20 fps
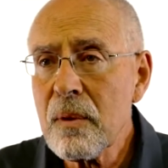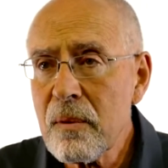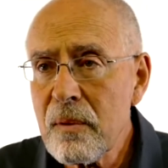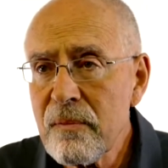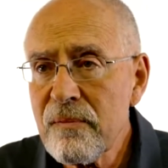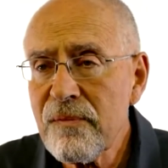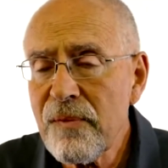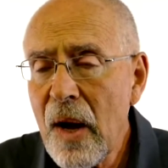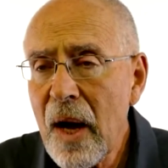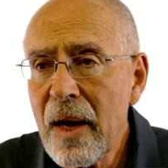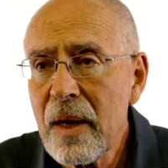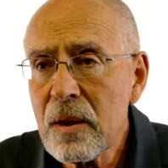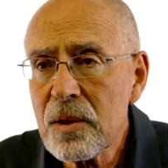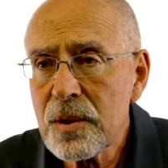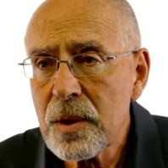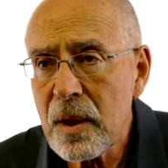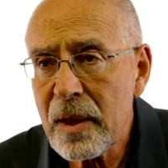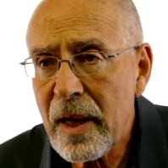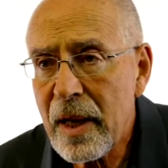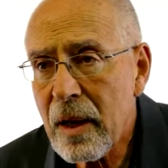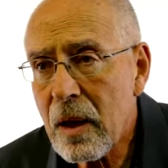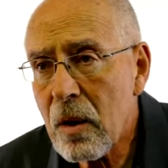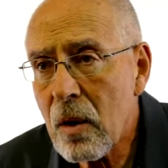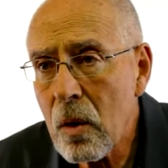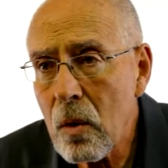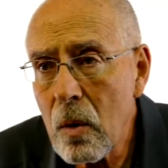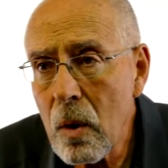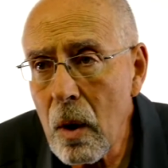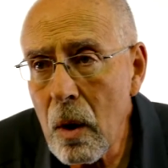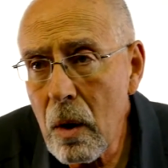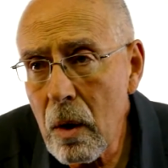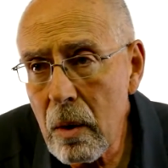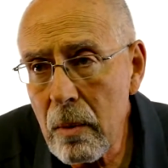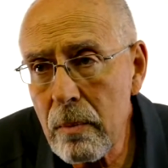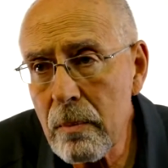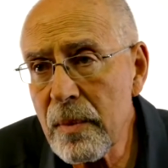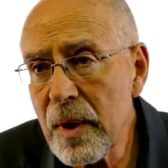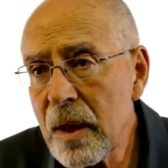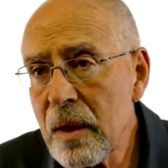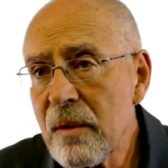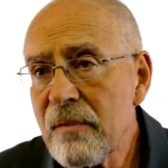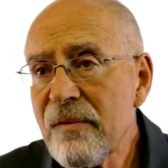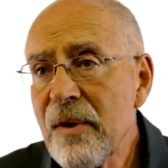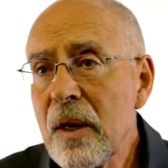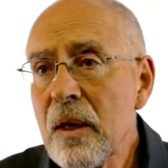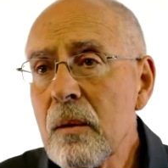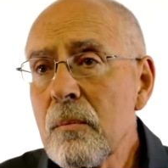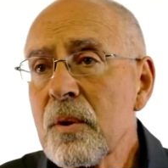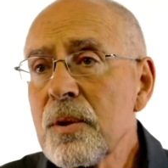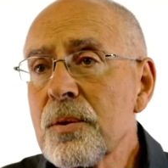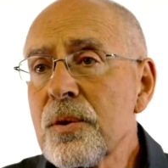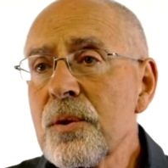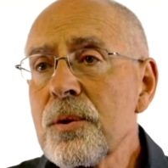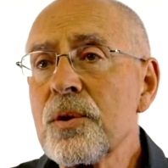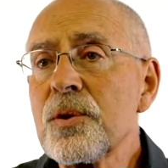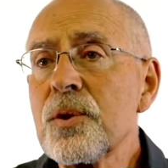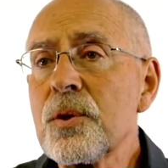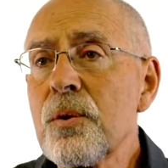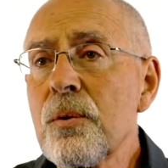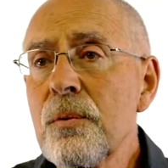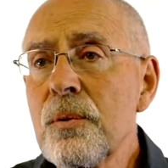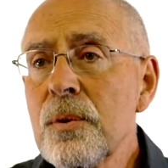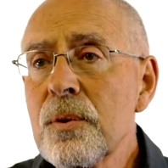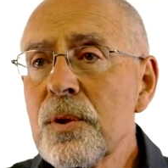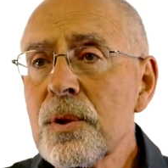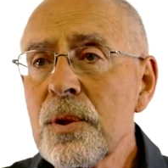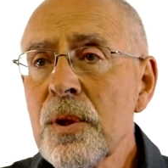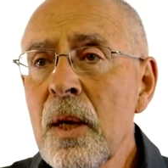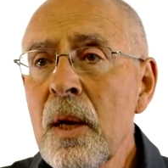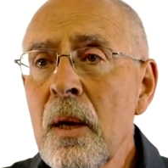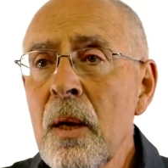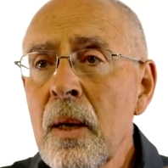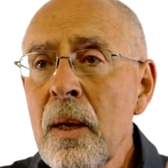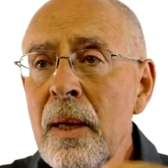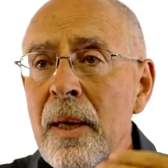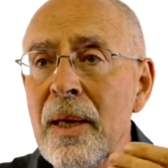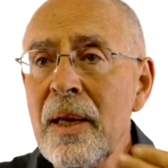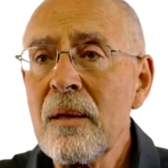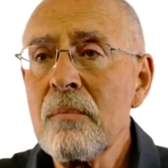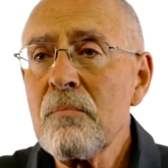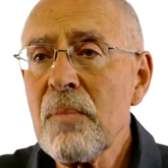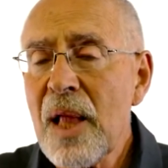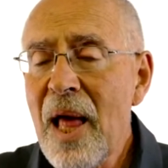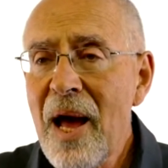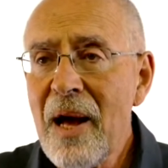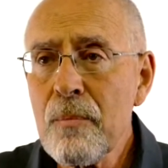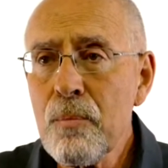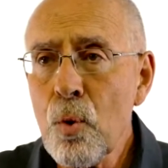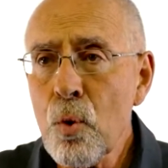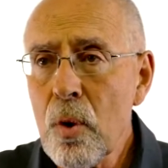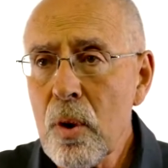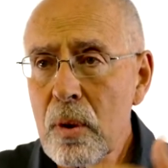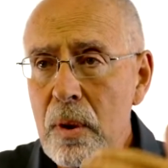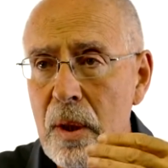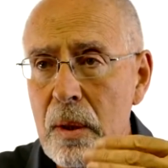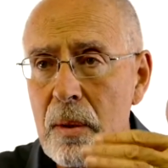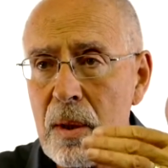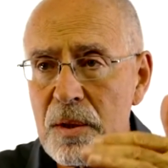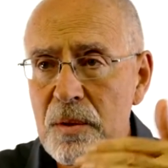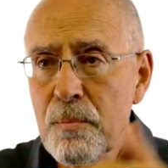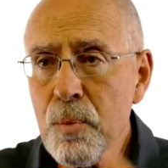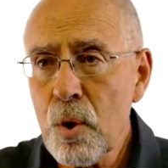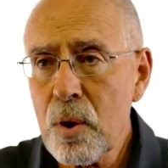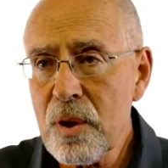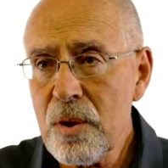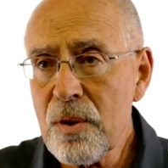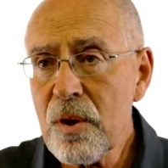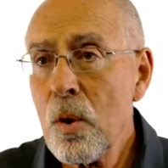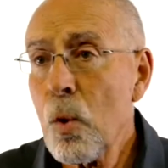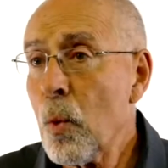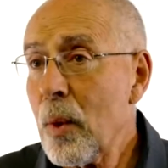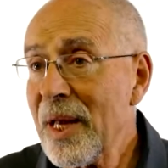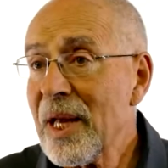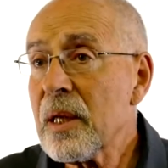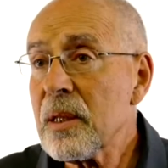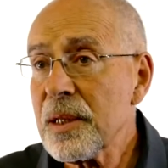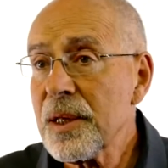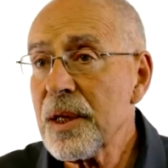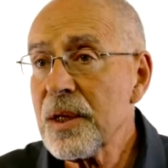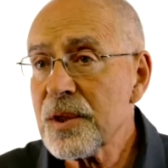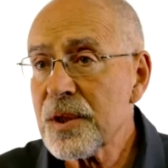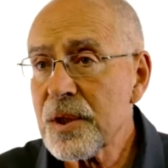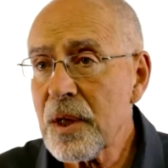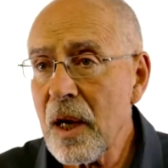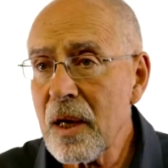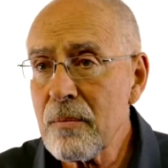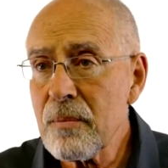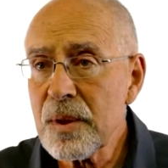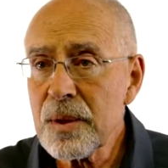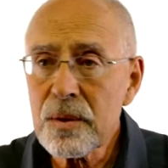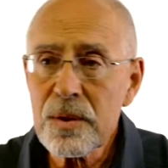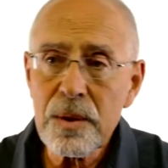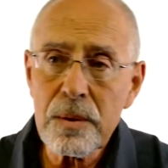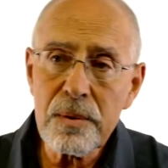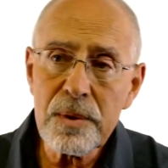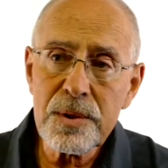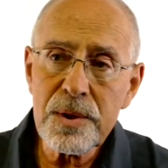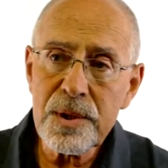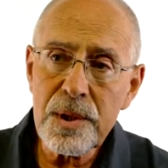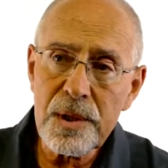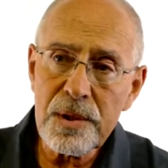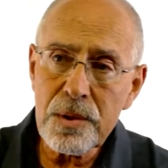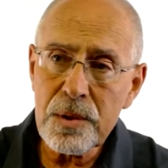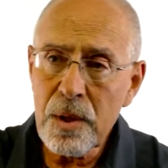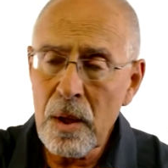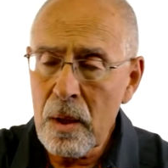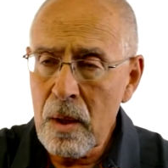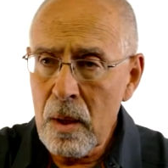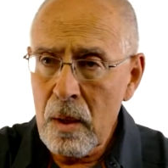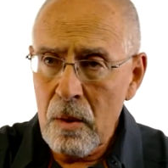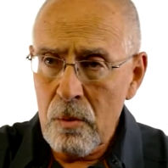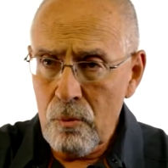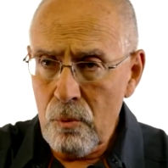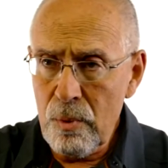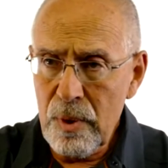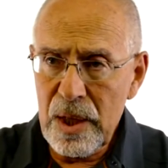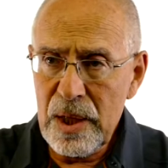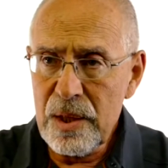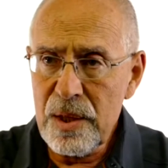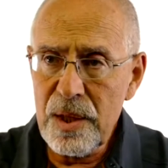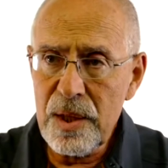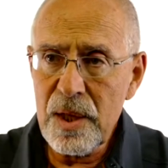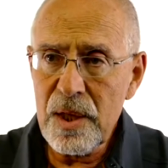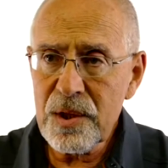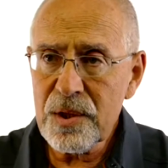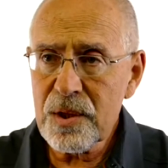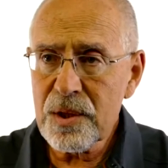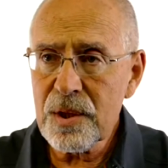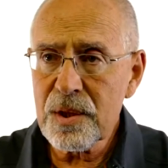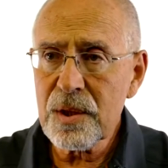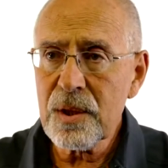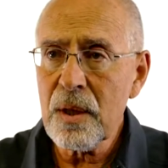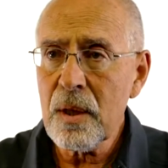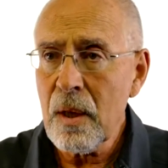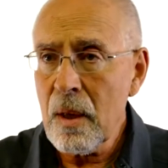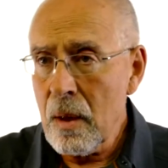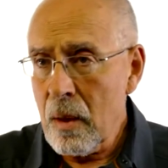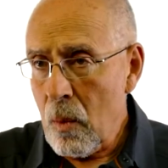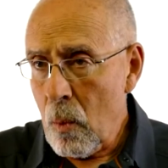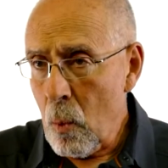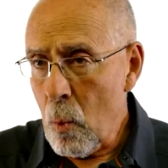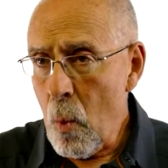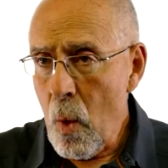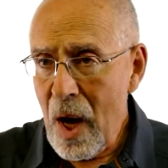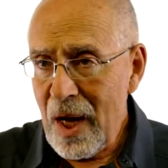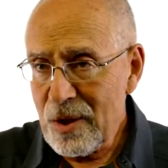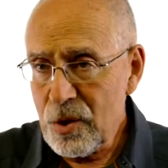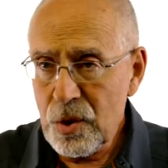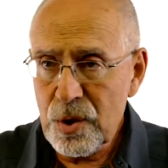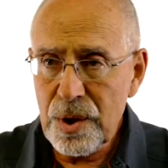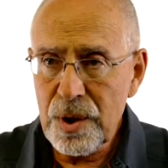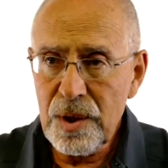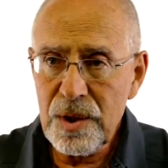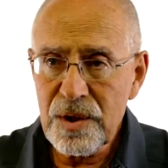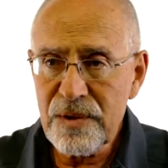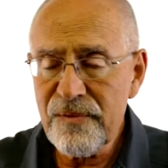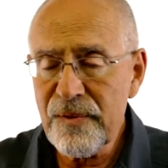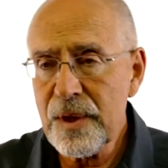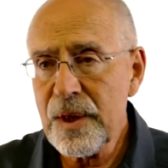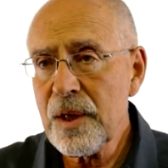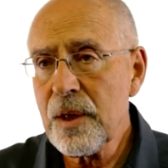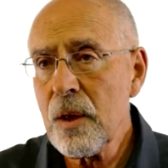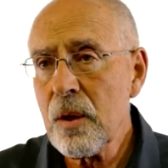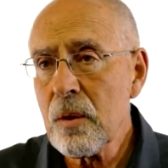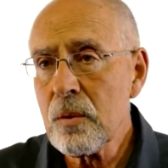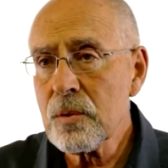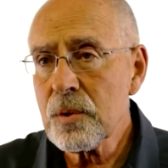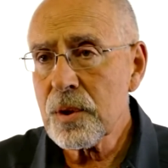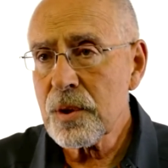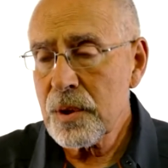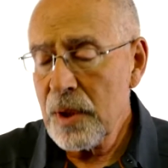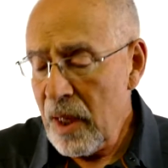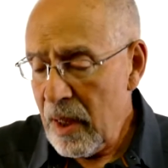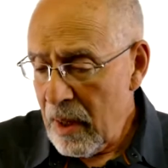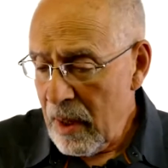files on Echo are made available to the students in Blackboard as part of their weekly assignment. So it says, read this, watch these videos,